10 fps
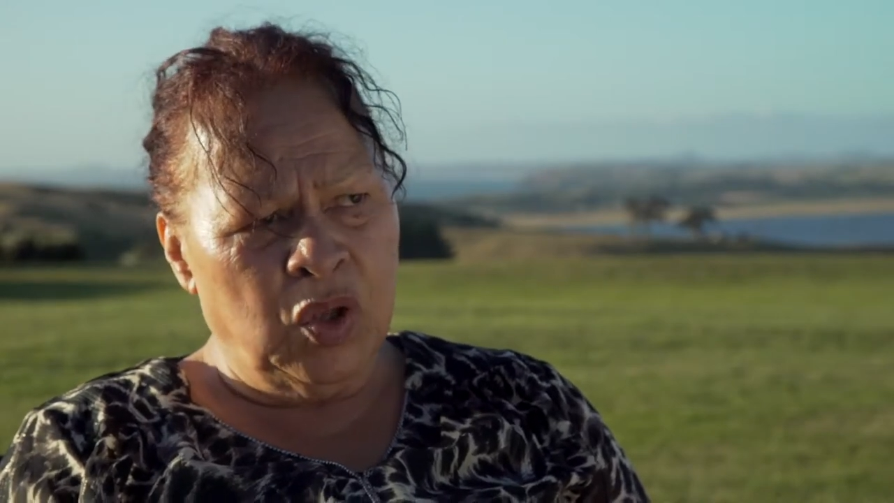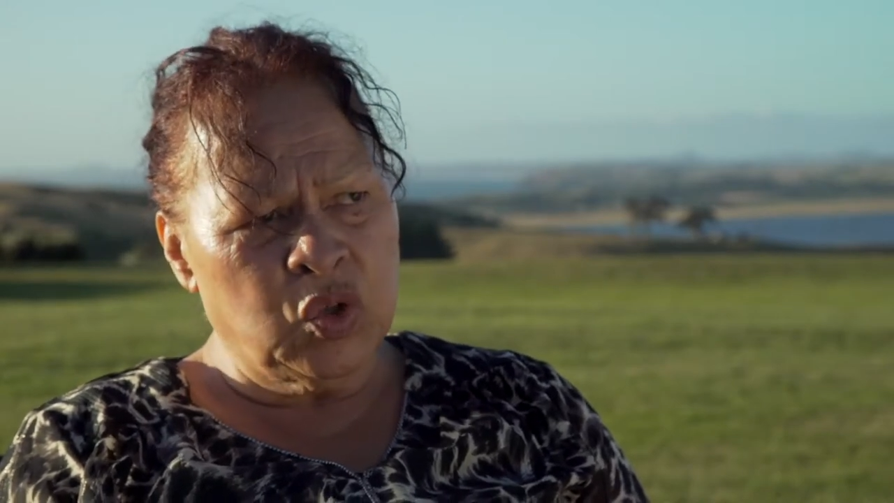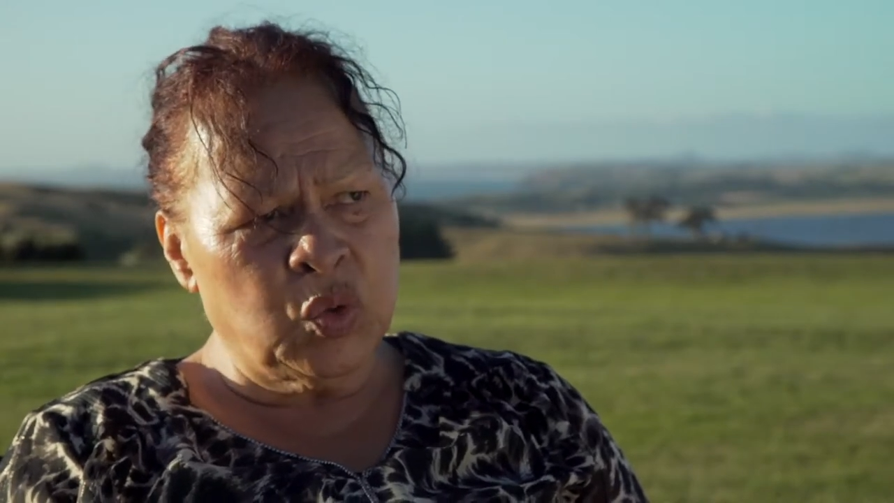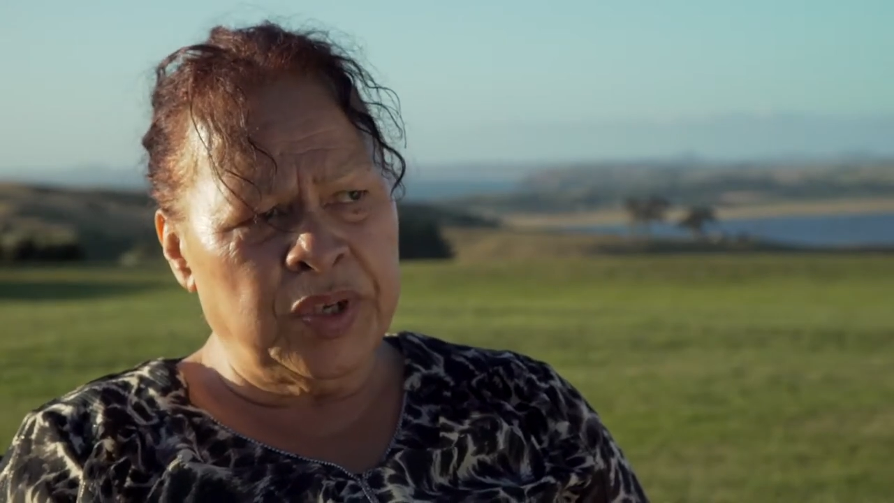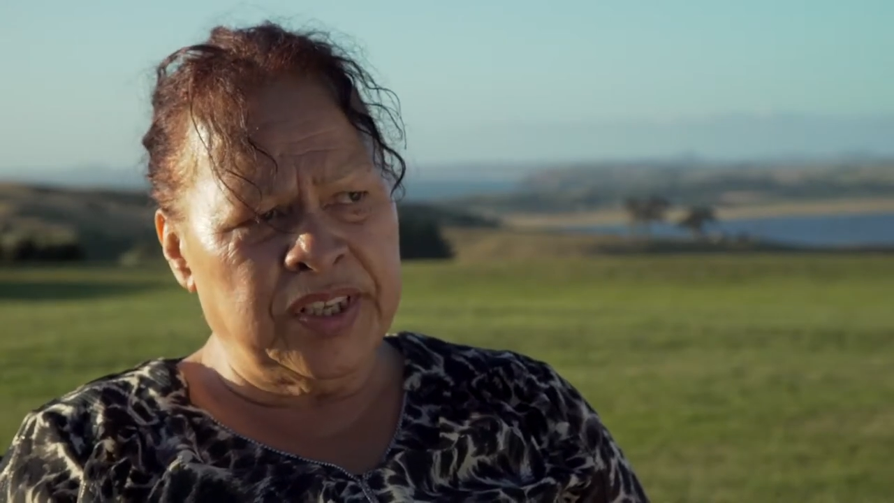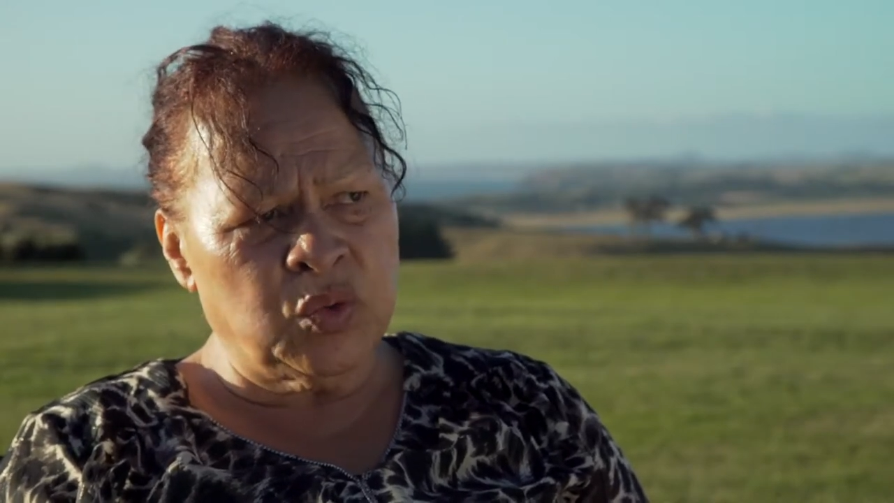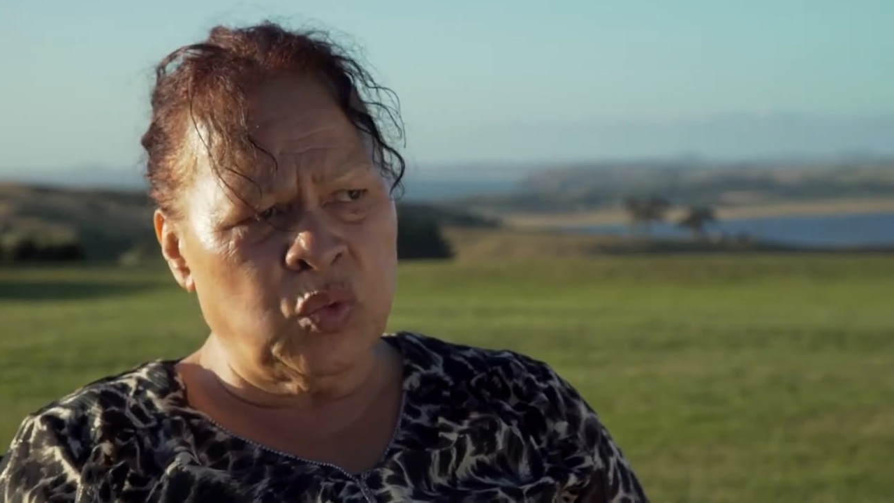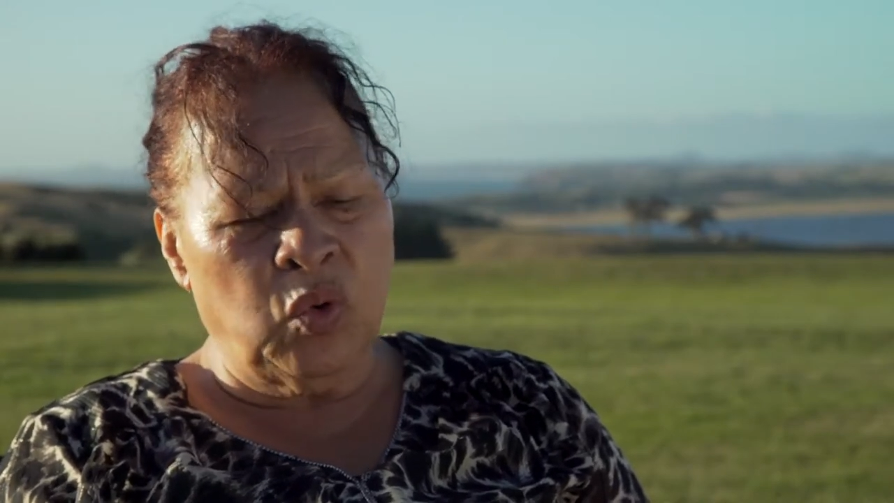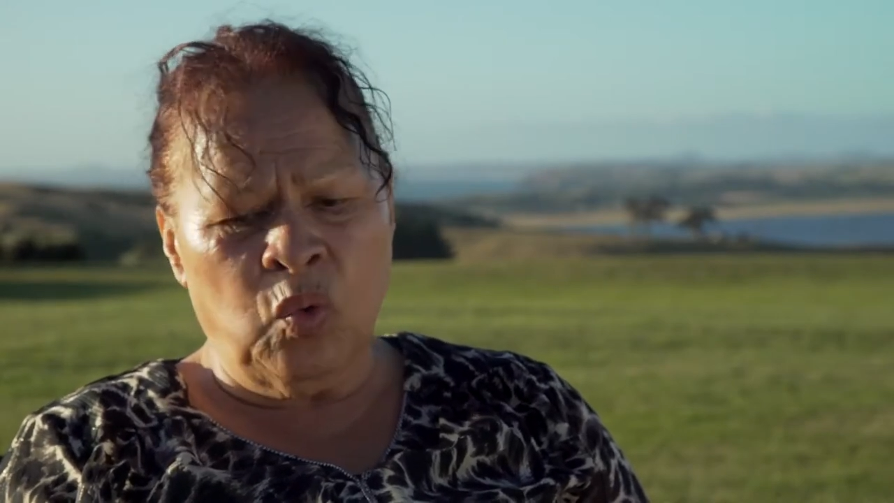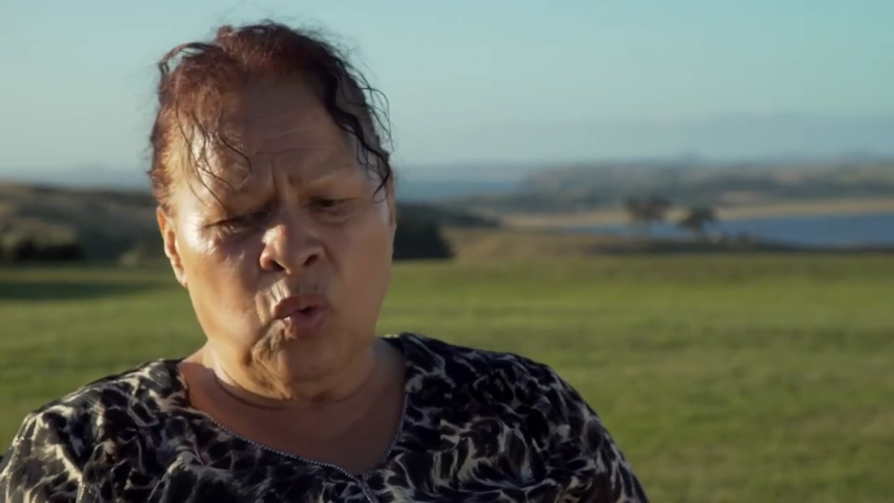trees
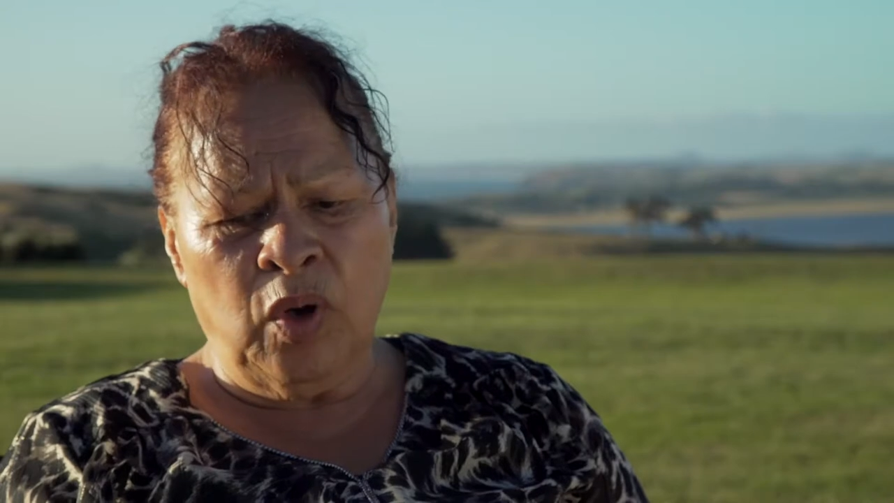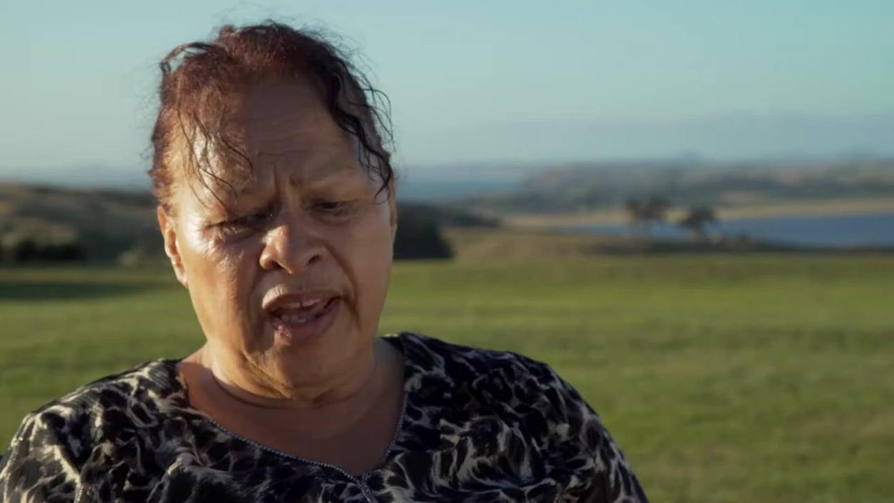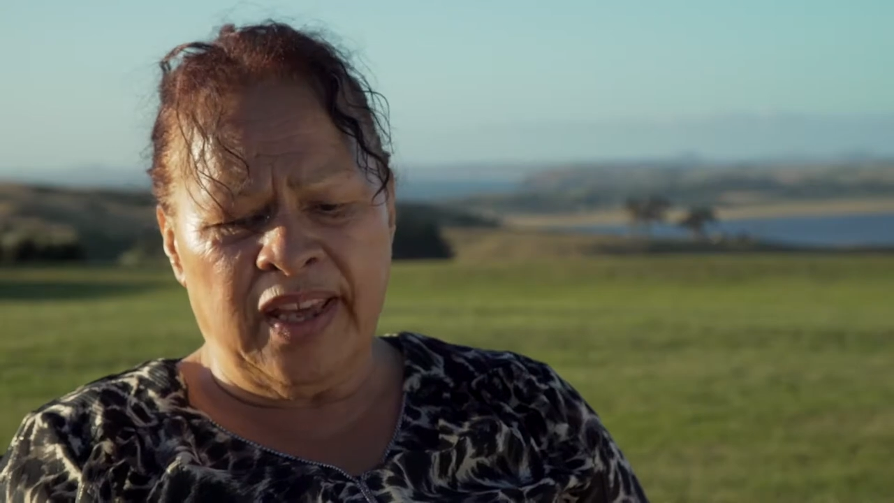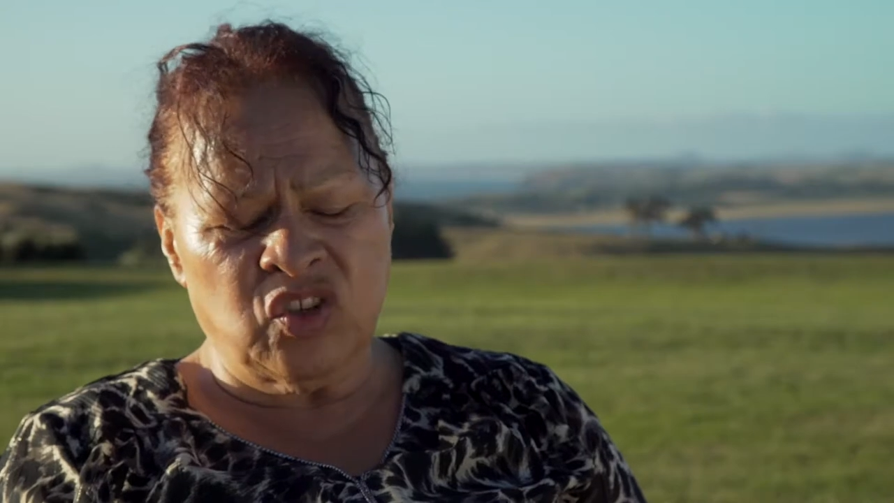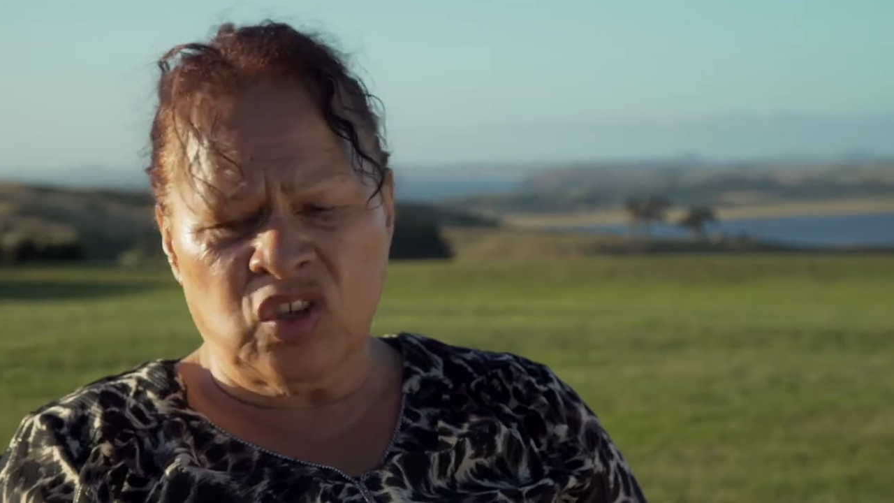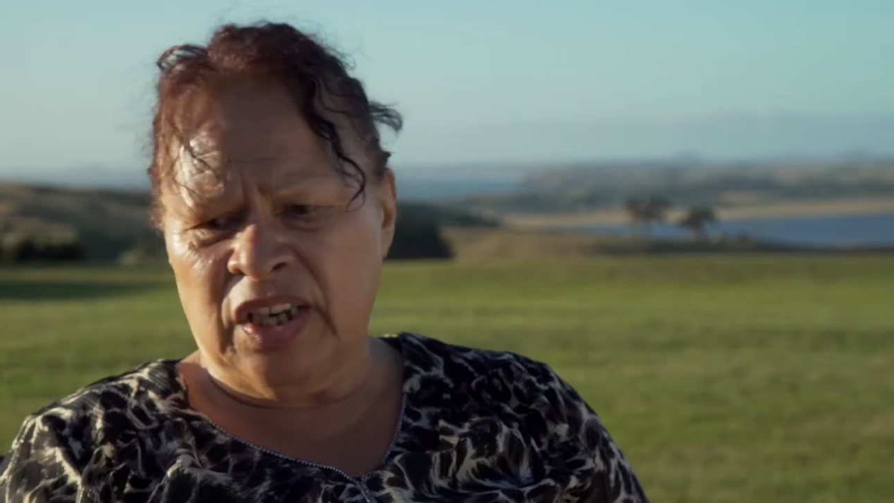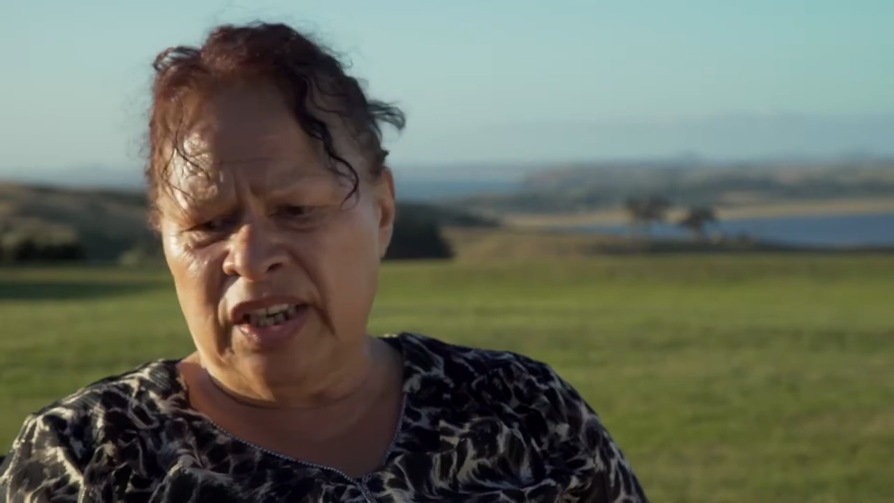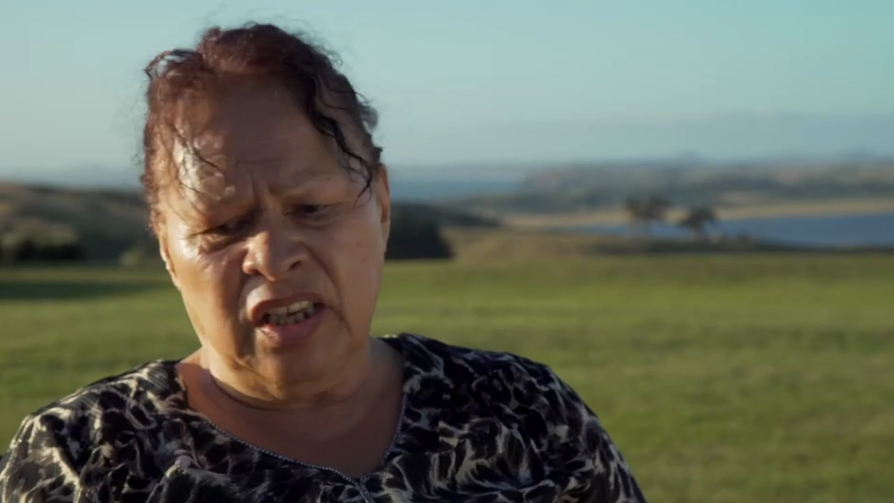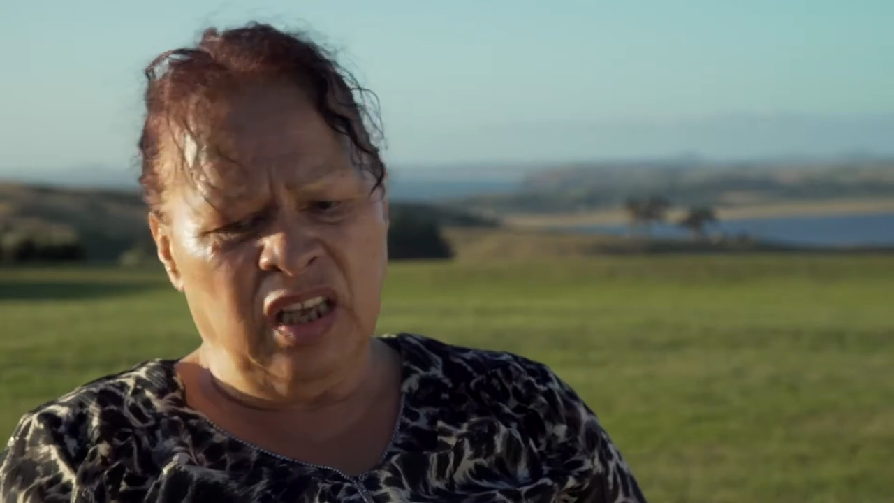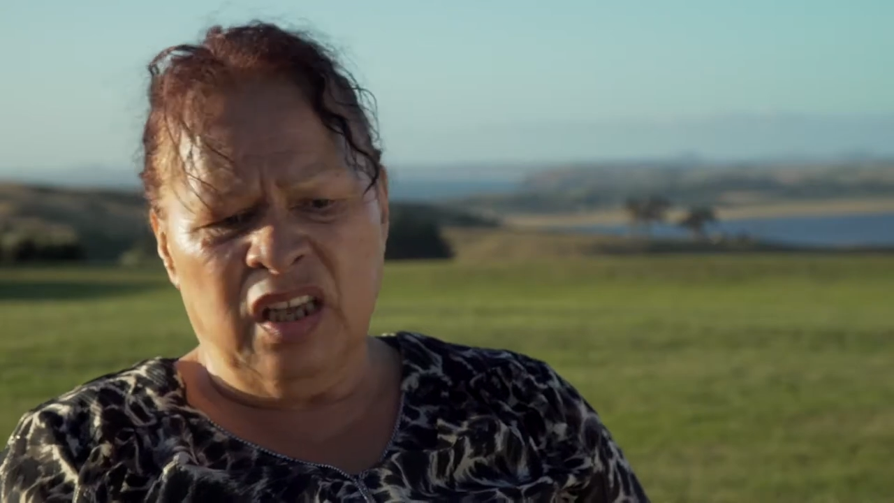were all actually